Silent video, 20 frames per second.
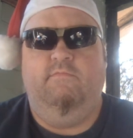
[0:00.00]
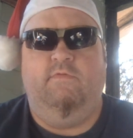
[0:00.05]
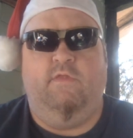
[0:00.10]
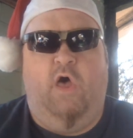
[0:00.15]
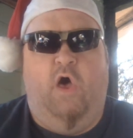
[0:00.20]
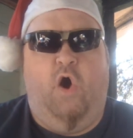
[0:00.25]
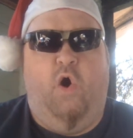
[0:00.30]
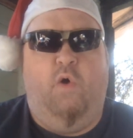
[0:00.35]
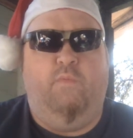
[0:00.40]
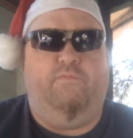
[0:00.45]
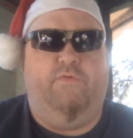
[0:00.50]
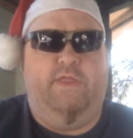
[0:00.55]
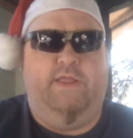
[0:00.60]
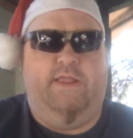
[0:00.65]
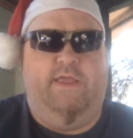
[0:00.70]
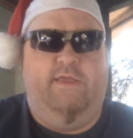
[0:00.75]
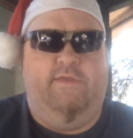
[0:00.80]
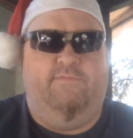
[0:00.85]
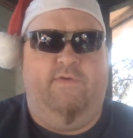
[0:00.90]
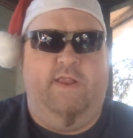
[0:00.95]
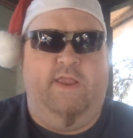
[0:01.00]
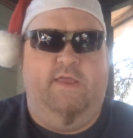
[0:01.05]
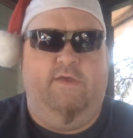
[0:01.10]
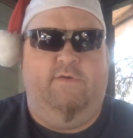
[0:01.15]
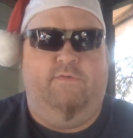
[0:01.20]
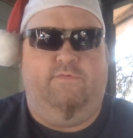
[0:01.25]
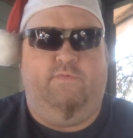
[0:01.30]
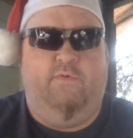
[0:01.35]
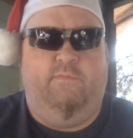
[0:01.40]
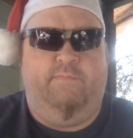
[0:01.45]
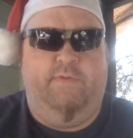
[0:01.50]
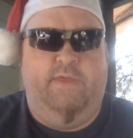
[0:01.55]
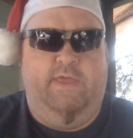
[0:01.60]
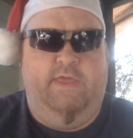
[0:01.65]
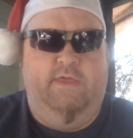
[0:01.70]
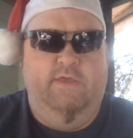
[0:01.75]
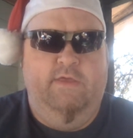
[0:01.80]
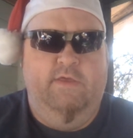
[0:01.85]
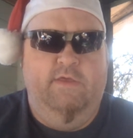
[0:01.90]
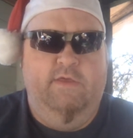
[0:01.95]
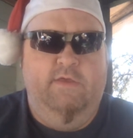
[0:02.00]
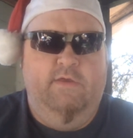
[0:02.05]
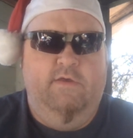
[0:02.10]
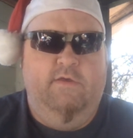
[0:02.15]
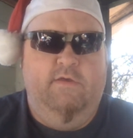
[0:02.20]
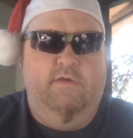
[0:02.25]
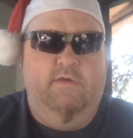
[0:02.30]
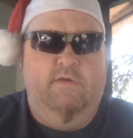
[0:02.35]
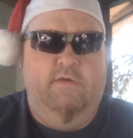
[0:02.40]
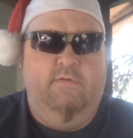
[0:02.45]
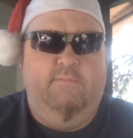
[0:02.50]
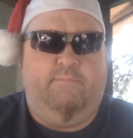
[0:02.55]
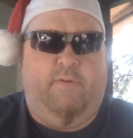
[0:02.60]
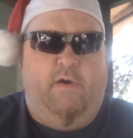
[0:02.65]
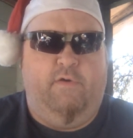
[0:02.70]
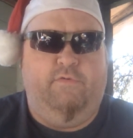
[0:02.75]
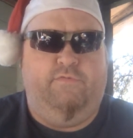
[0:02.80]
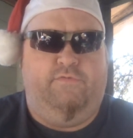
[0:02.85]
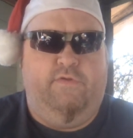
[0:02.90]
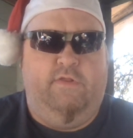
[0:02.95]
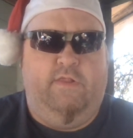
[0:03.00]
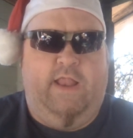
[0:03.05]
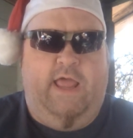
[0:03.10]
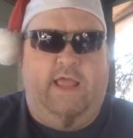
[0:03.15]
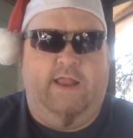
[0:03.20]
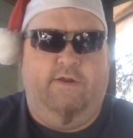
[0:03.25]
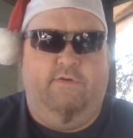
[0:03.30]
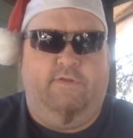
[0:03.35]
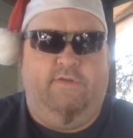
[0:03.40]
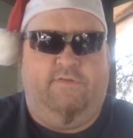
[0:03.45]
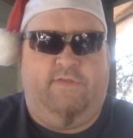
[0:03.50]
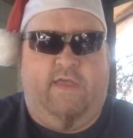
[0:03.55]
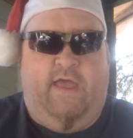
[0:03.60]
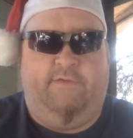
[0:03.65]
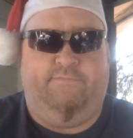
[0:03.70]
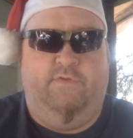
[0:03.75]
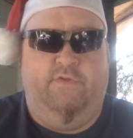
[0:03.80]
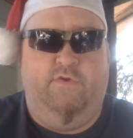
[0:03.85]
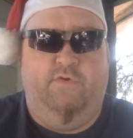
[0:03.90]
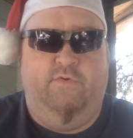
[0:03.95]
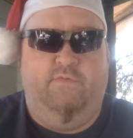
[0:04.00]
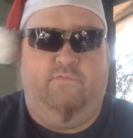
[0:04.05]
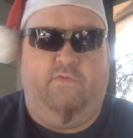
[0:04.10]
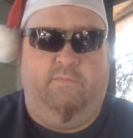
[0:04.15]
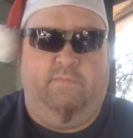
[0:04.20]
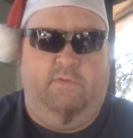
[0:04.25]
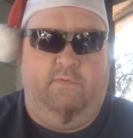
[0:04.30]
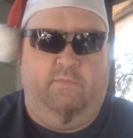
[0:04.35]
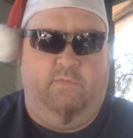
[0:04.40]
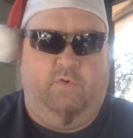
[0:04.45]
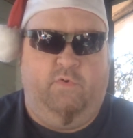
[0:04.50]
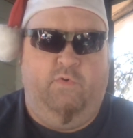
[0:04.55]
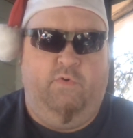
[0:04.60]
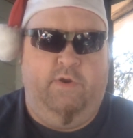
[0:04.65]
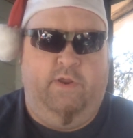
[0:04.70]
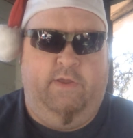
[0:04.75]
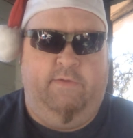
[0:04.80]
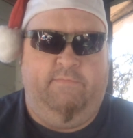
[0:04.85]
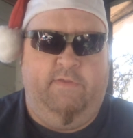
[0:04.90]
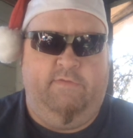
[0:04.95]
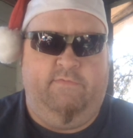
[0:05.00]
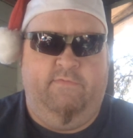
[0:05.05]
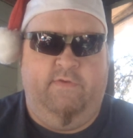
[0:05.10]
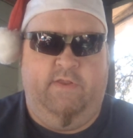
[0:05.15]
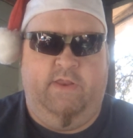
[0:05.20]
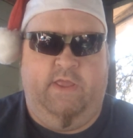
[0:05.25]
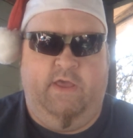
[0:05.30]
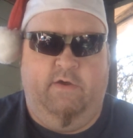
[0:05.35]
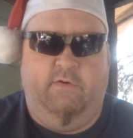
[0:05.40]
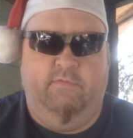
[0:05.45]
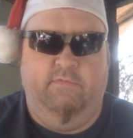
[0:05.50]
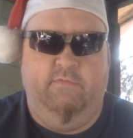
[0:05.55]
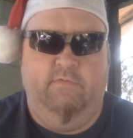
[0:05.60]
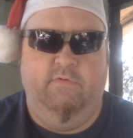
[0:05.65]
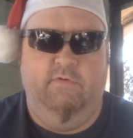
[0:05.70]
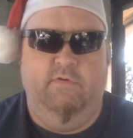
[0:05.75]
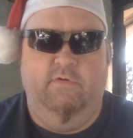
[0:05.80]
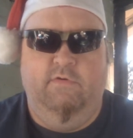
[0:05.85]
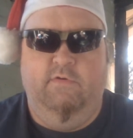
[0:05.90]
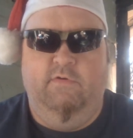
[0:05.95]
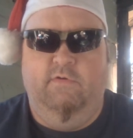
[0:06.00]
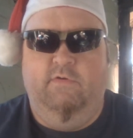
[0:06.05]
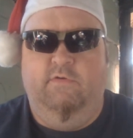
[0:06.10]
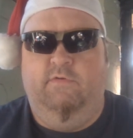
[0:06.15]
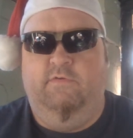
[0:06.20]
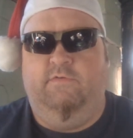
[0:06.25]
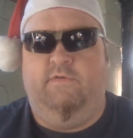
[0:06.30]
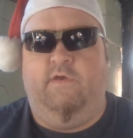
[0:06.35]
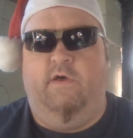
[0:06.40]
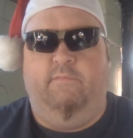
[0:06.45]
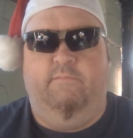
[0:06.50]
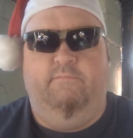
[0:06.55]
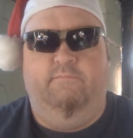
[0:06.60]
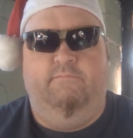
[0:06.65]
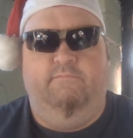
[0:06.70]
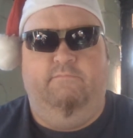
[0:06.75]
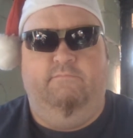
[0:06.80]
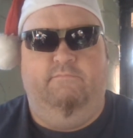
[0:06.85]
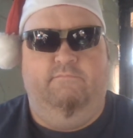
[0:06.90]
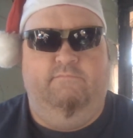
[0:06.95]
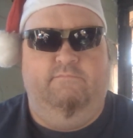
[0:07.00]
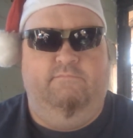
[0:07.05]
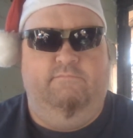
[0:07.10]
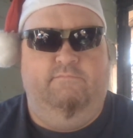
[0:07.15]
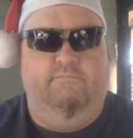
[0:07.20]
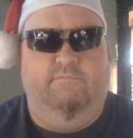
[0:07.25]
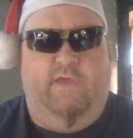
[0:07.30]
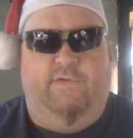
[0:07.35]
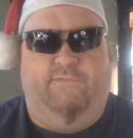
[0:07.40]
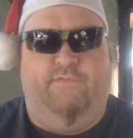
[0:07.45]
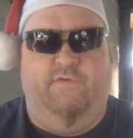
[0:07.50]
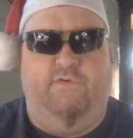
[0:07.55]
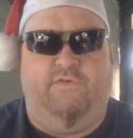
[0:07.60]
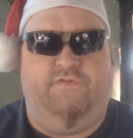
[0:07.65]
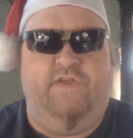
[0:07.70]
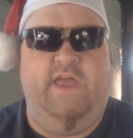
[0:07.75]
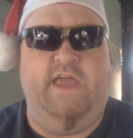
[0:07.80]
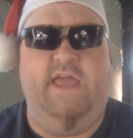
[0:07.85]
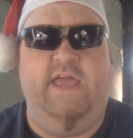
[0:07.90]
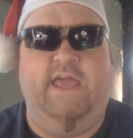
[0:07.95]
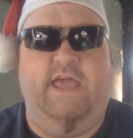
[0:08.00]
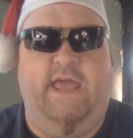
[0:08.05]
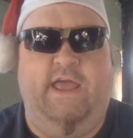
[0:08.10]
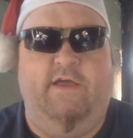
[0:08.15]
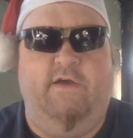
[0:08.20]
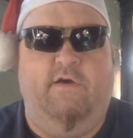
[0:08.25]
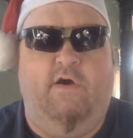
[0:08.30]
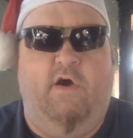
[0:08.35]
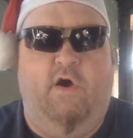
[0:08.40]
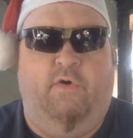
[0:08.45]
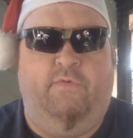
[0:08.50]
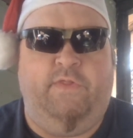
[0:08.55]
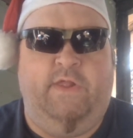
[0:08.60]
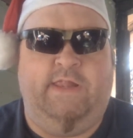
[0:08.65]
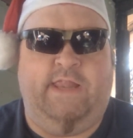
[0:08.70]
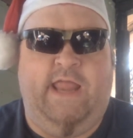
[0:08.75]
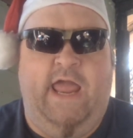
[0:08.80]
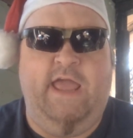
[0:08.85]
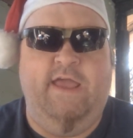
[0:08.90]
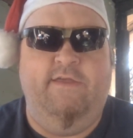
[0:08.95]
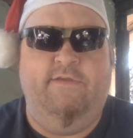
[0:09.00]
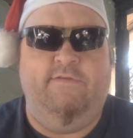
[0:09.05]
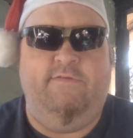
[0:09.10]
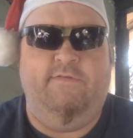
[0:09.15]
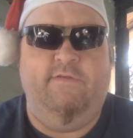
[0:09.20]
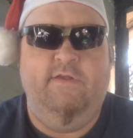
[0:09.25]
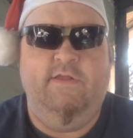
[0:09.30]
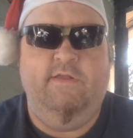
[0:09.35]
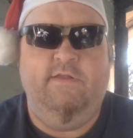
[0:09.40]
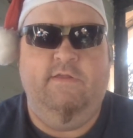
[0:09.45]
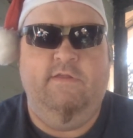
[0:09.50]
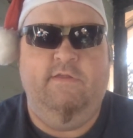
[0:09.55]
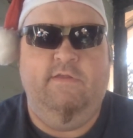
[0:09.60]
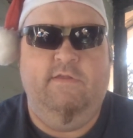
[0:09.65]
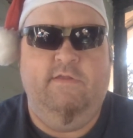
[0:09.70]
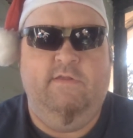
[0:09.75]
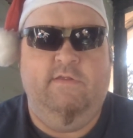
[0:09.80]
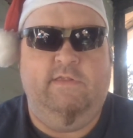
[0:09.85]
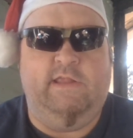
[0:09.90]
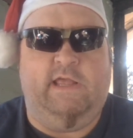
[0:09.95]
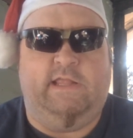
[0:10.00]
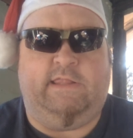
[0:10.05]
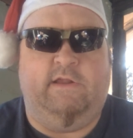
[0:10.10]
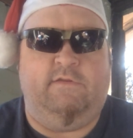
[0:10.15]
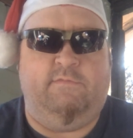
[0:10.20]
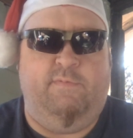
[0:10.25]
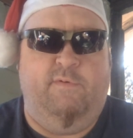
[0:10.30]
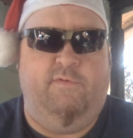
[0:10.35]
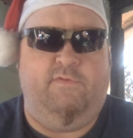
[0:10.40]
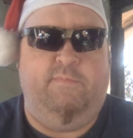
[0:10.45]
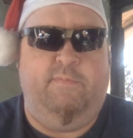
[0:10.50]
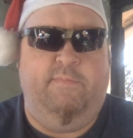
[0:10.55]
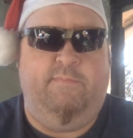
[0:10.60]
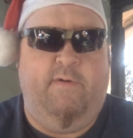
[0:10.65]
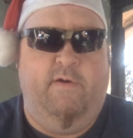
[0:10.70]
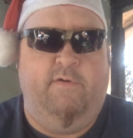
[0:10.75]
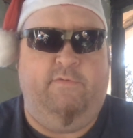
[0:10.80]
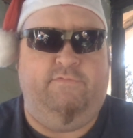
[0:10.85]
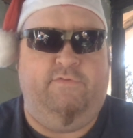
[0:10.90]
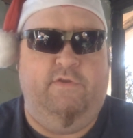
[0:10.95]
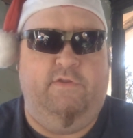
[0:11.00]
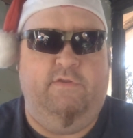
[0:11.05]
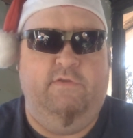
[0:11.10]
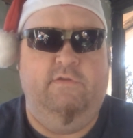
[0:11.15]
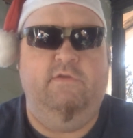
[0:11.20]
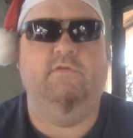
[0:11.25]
hopefully these videos will be posted later this afternoon from the recording of this video. So if you're seeing it on the days that they're supposed to be posted,